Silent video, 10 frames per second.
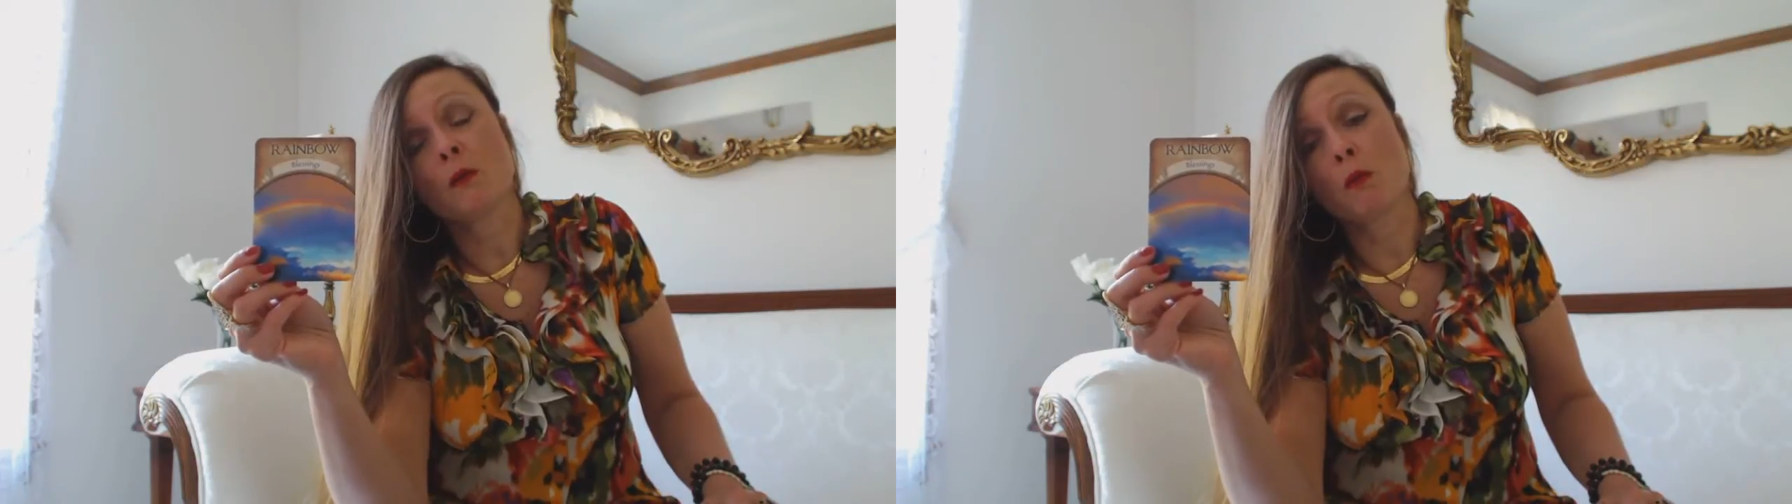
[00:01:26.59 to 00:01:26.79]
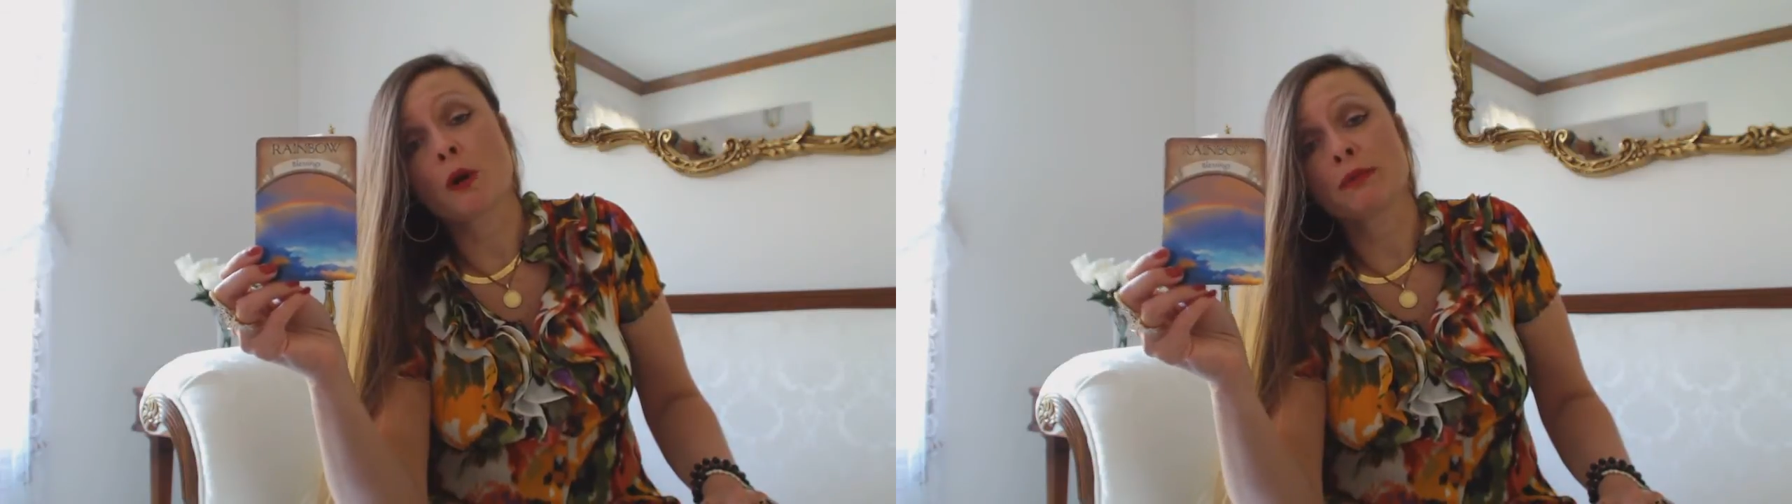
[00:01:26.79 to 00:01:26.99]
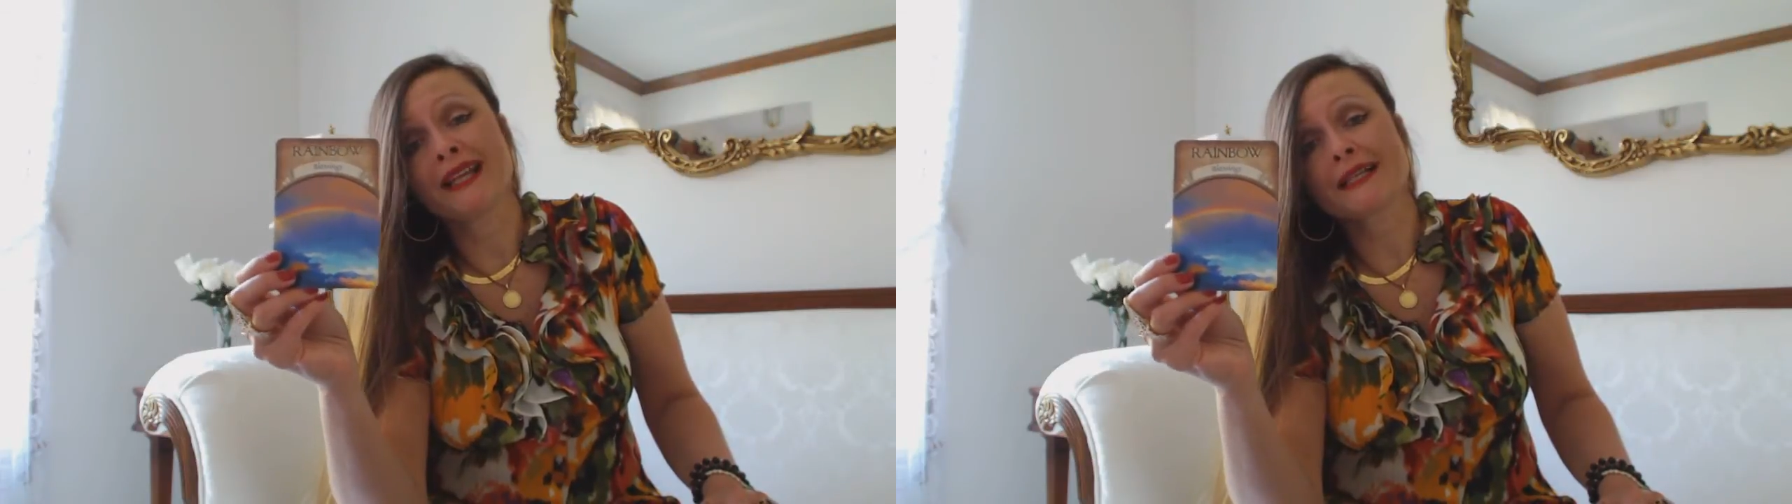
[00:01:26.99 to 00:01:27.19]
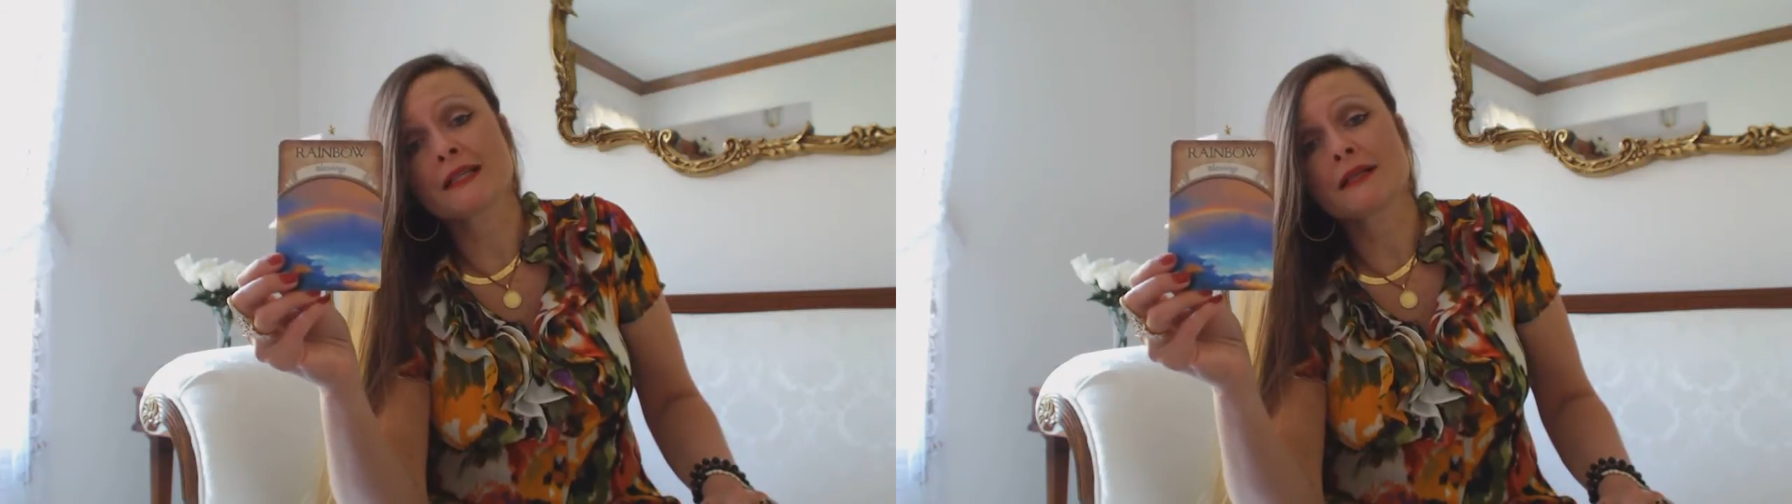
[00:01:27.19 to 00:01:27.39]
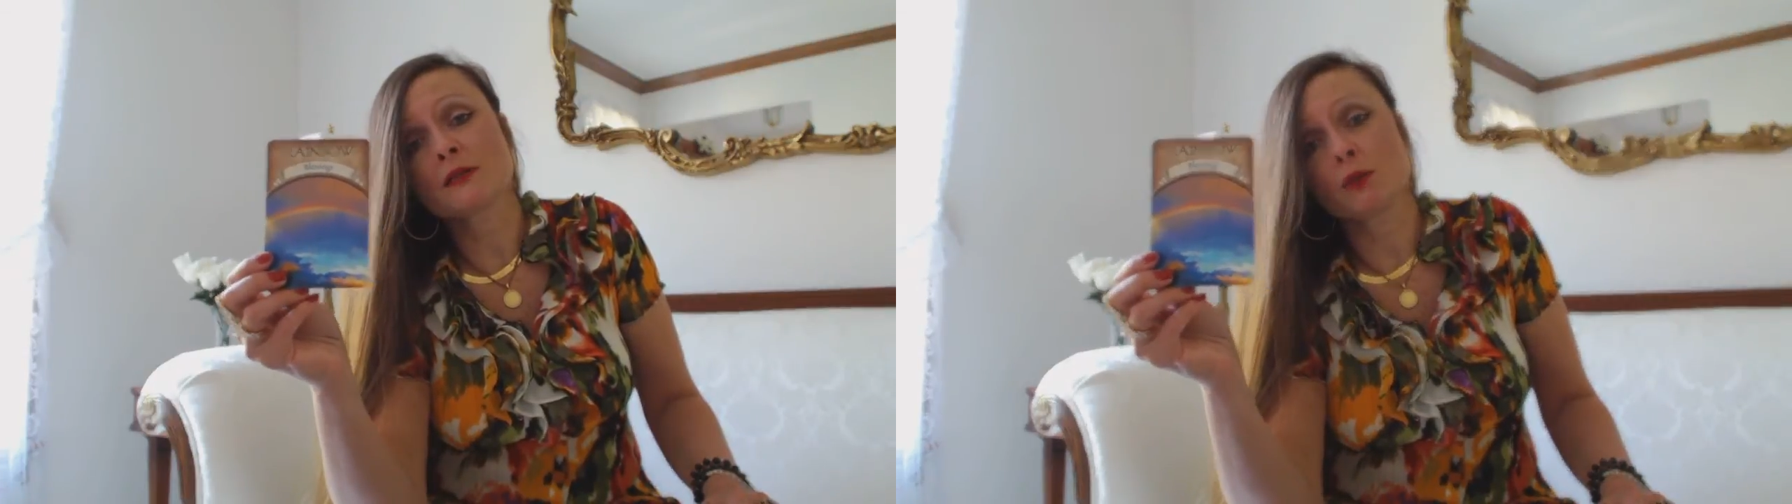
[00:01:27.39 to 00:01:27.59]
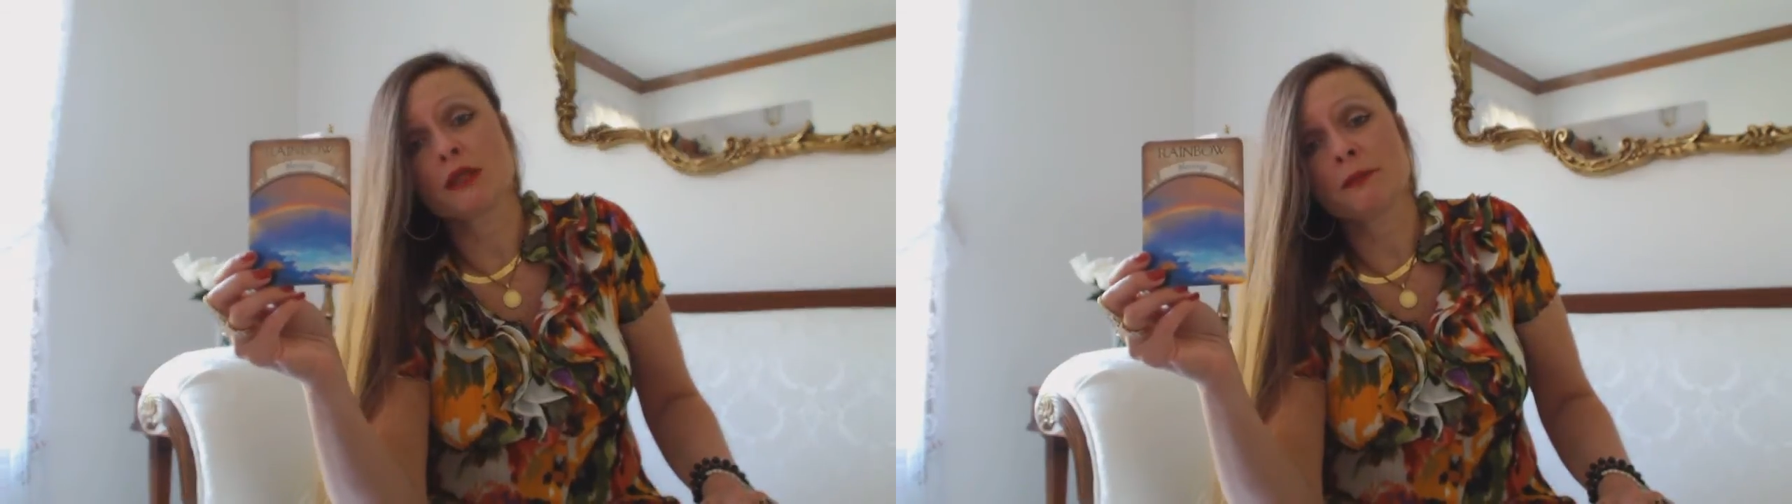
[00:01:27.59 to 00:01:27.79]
more blessings will